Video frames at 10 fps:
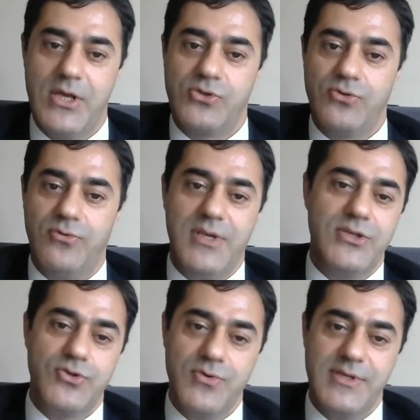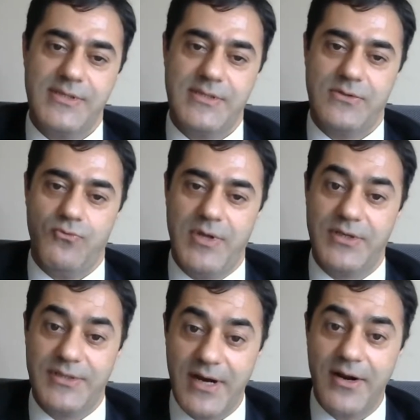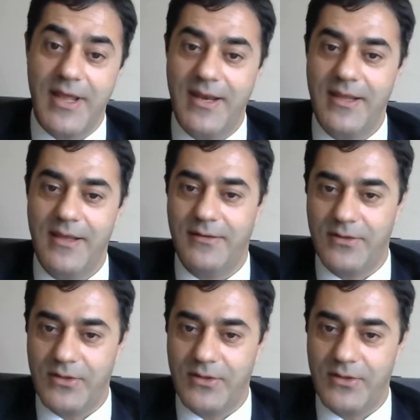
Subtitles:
So the issue is whether there are any